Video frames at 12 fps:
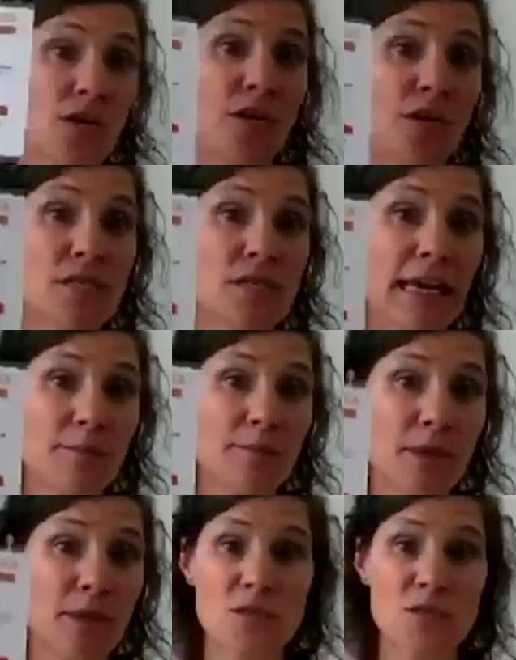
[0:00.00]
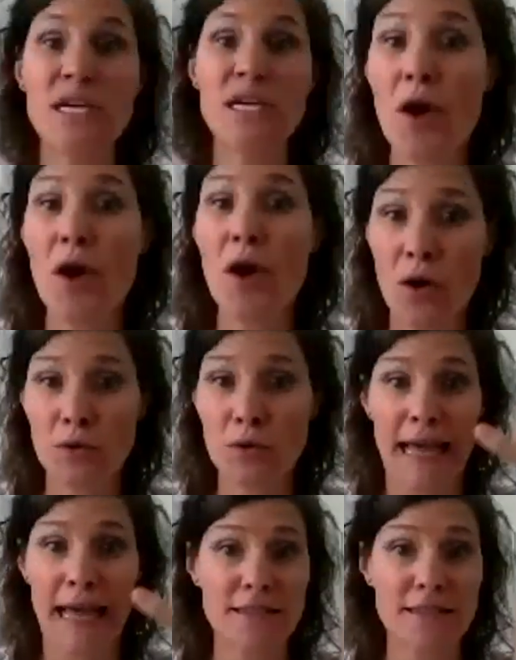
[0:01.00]
using it, because we know
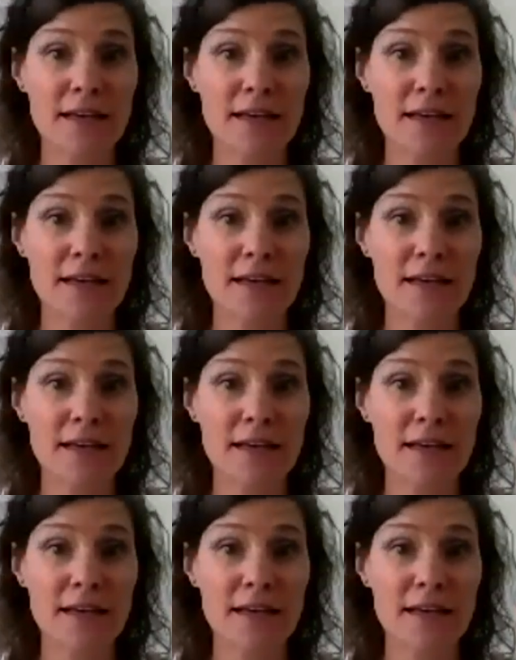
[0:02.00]
that